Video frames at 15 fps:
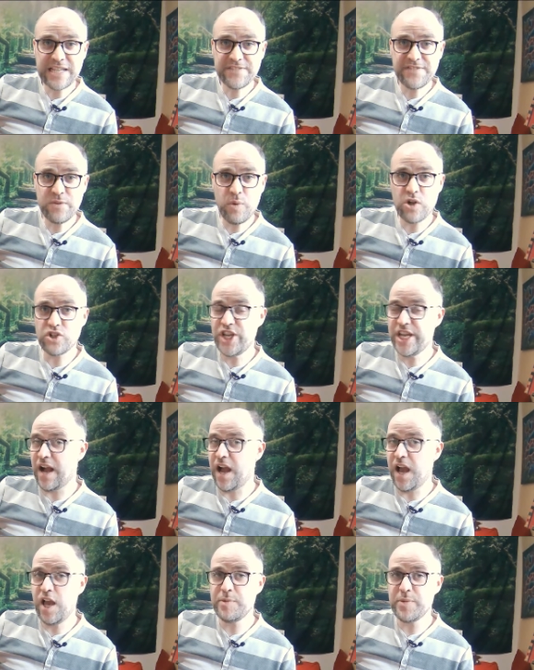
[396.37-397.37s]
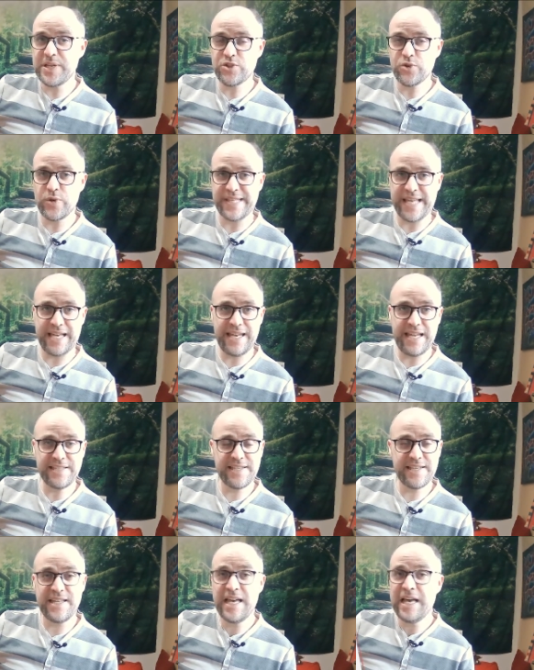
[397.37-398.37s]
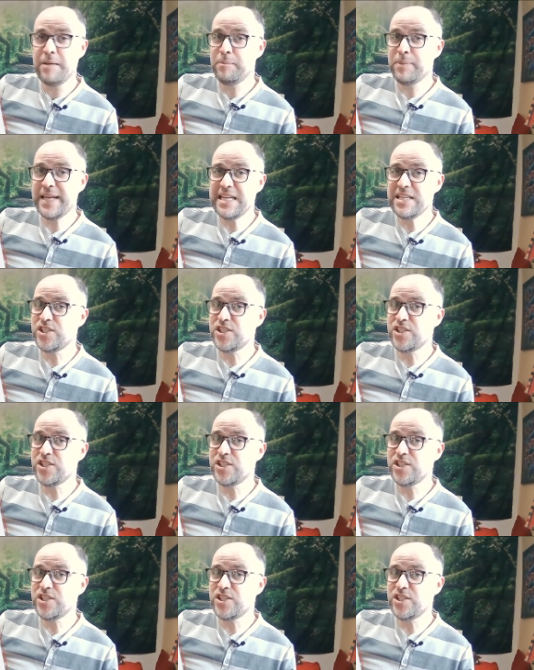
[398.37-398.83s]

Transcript: Thanks for watching. I hope you enjoyed that lesson.